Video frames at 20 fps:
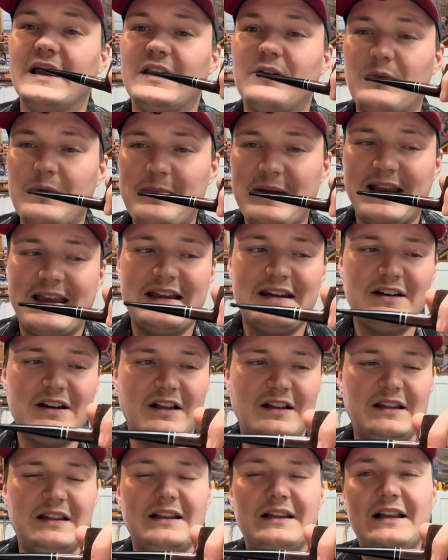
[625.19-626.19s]
we've been getting a
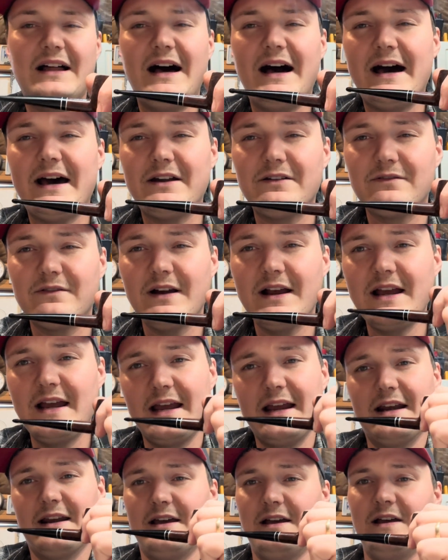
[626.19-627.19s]
lot of
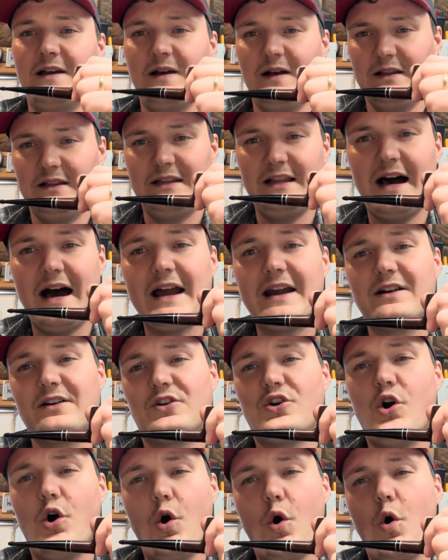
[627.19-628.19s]
rain, a lot of
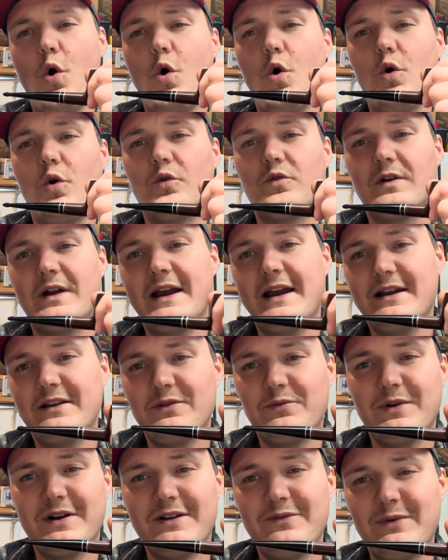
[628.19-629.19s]
cold rain.